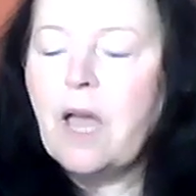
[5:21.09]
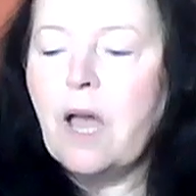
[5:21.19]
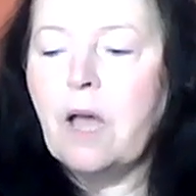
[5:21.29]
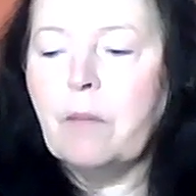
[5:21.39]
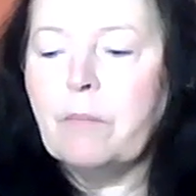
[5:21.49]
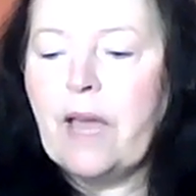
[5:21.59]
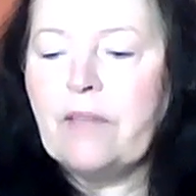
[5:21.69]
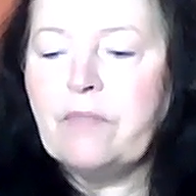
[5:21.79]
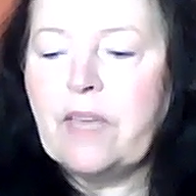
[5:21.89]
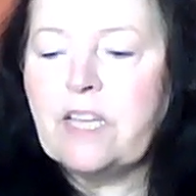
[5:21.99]

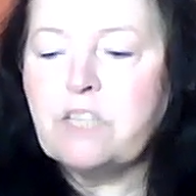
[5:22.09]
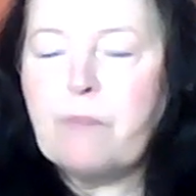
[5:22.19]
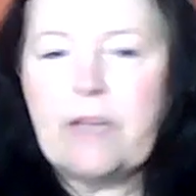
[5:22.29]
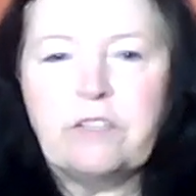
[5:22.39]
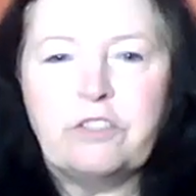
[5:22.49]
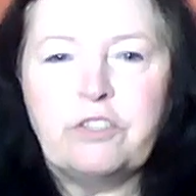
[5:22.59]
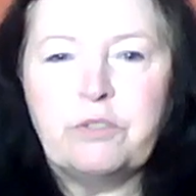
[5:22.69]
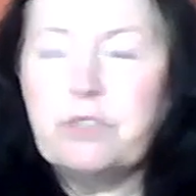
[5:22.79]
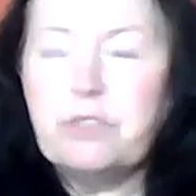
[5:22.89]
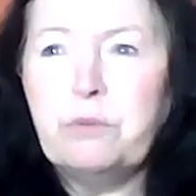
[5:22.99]
and they expected you
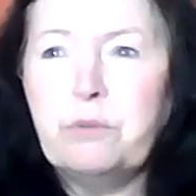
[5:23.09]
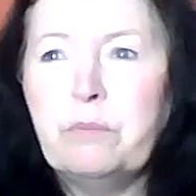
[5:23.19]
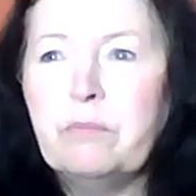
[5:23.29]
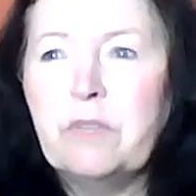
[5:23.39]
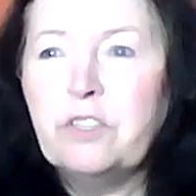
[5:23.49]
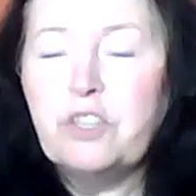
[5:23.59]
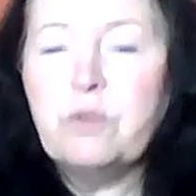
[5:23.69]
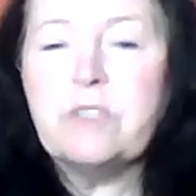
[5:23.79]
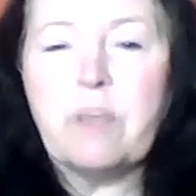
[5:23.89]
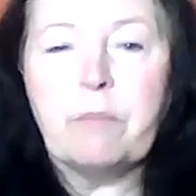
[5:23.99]
to do
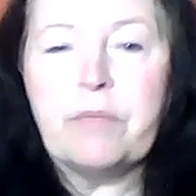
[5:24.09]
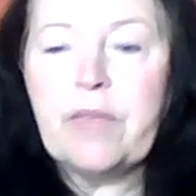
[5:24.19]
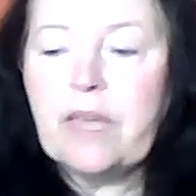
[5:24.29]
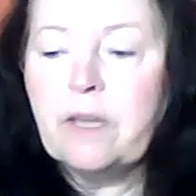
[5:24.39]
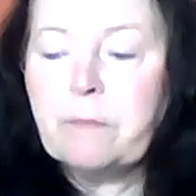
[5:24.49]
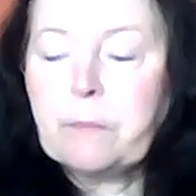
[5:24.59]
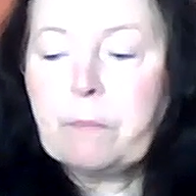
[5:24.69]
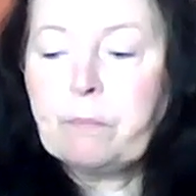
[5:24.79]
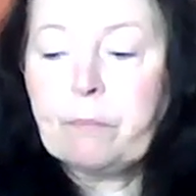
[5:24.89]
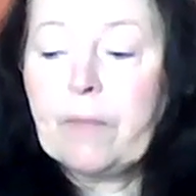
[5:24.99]
something
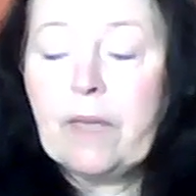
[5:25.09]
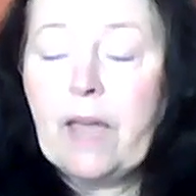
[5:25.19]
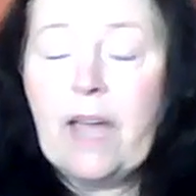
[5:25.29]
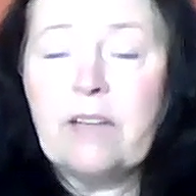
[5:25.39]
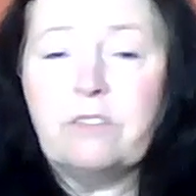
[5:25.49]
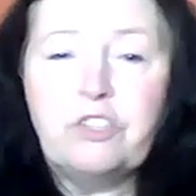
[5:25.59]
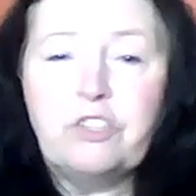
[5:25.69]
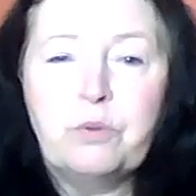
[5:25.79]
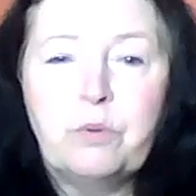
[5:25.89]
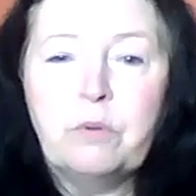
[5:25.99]
and
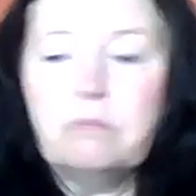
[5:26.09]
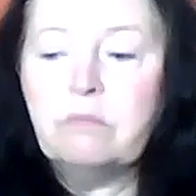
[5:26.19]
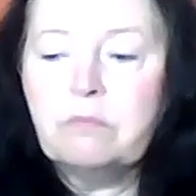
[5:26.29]
you,